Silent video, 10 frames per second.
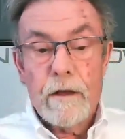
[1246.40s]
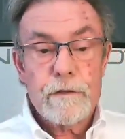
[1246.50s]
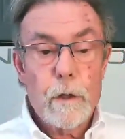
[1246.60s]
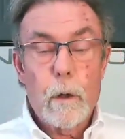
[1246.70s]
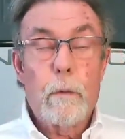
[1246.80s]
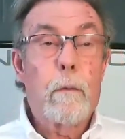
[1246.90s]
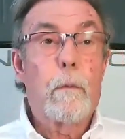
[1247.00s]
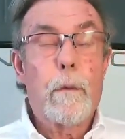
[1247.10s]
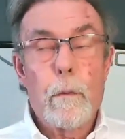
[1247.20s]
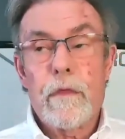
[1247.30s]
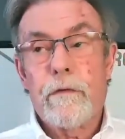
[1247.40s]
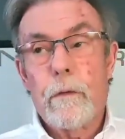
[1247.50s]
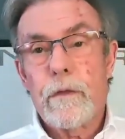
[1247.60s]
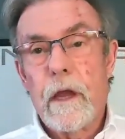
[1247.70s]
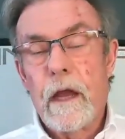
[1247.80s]
So with
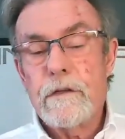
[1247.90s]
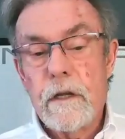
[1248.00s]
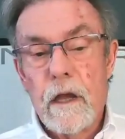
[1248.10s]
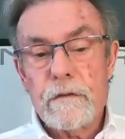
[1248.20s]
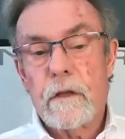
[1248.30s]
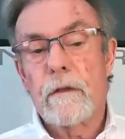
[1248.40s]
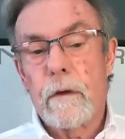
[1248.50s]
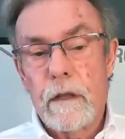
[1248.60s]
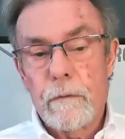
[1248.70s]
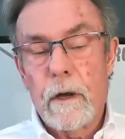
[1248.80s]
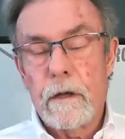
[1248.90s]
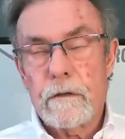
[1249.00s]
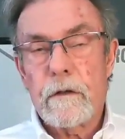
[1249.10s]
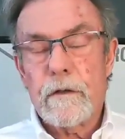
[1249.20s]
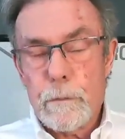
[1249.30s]
with AGS and the, and the right
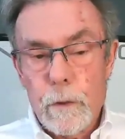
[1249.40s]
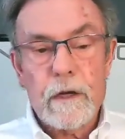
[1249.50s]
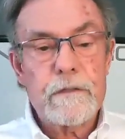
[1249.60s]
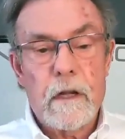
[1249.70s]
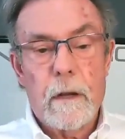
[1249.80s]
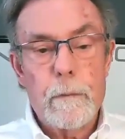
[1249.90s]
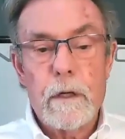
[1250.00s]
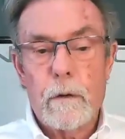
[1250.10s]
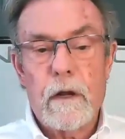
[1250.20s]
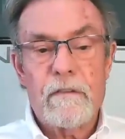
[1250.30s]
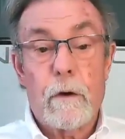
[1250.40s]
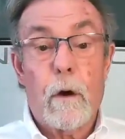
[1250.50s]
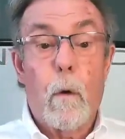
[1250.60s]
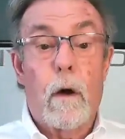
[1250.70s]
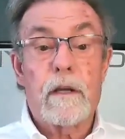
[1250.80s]
spring setup, you don't have to
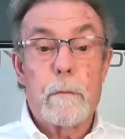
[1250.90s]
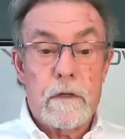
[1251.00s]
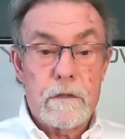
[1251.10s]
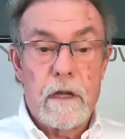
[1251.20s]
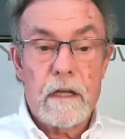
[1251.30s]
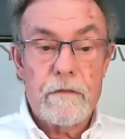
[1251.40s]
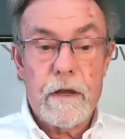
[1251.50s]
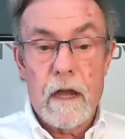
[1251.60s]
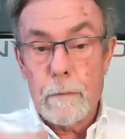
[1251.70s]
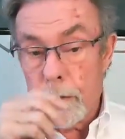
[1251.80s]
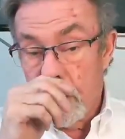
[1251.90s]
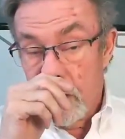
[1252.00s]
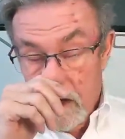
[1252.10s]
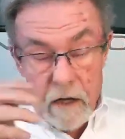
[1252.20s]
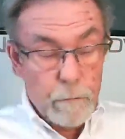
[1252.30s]
run quite as much negative camber
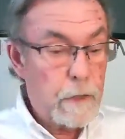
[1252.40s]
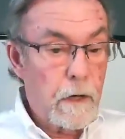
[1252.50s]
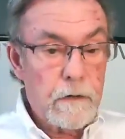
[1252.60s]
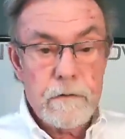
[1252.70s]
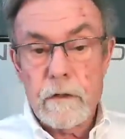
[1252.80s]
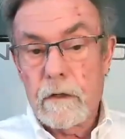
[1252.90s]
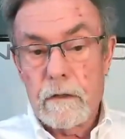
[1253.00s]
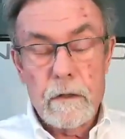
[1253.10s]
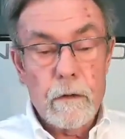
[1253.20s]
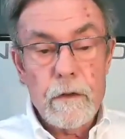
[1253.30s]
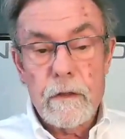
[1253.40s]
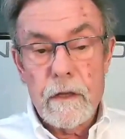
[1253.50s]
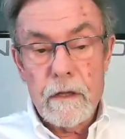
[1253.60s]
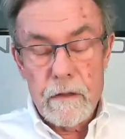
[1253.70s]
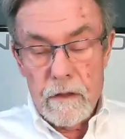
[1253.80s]
because the, you know, the,
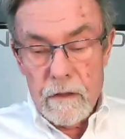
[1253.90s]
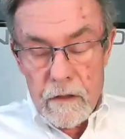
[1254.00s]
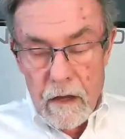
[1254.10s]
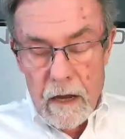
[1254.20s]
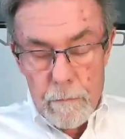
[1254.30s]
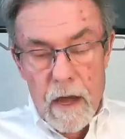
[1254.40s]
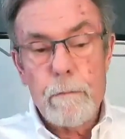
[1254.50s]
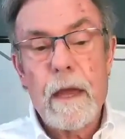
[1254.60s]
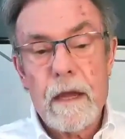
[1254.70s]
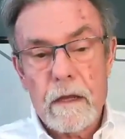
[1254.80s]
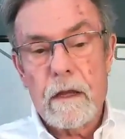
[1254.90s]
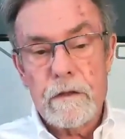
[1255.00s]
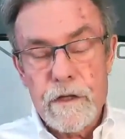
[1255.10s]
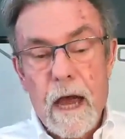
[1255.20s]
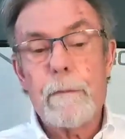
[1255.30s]
the I, I make
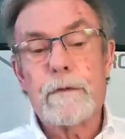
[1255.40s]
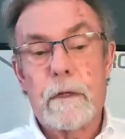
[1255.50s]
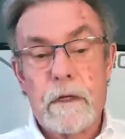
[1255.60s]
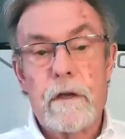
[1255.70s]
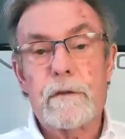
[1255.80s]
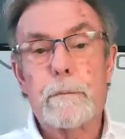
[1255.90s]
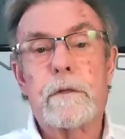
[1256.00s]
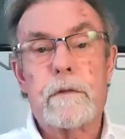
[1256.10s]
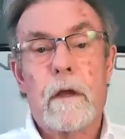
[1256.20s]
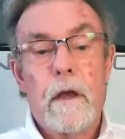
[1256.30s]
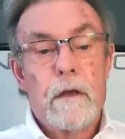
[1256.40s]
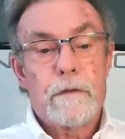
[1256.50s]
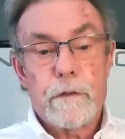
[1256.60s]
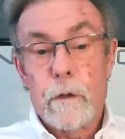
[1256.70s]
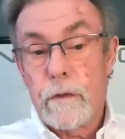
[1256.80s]
geometry adjustments
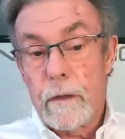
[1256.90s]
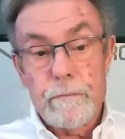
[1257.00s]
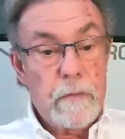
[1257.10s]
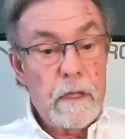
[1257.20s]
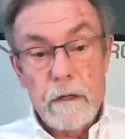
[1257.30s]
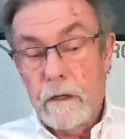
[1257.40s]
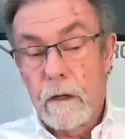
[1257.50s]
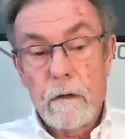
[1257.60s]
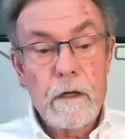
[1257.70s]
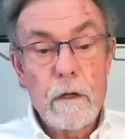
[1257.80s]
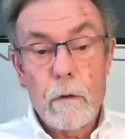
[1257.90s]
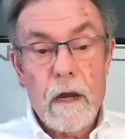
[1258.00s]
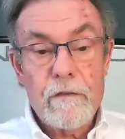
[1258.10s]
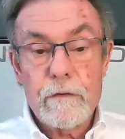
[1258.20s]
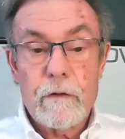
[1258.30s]
so that, you know, you
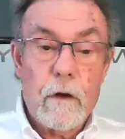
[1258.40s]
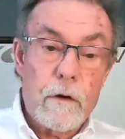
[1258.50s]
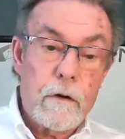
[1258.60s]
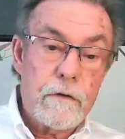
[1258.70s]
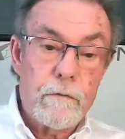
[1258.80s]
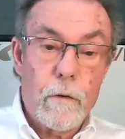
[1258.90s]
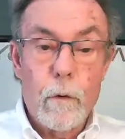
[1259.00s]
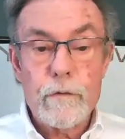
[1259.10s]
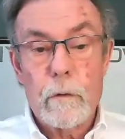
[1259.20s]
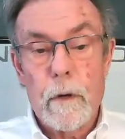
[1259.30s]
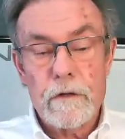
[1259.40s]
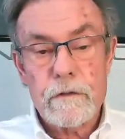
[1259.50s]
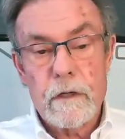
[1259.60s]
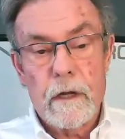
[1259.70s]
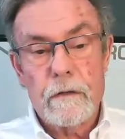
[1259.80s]
don't have, the car doesn't roll so
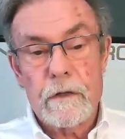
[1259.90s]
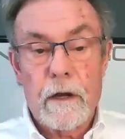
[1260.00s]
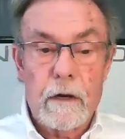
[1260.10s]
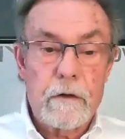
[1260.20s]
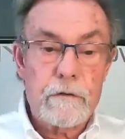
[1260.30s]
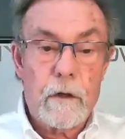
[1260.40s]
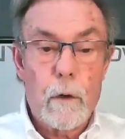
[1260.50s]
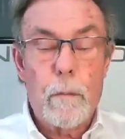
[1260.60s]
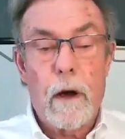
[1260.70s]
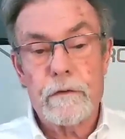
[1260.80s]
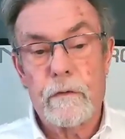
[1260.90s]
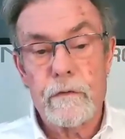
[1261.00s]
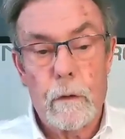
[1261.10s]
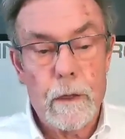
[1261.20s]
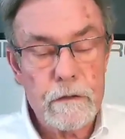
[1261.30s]
much and the tire doesn't go
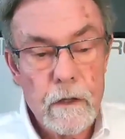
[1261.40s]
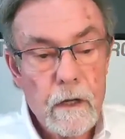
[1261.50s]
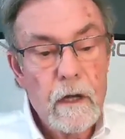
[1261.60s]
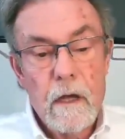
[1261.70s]
positive so much.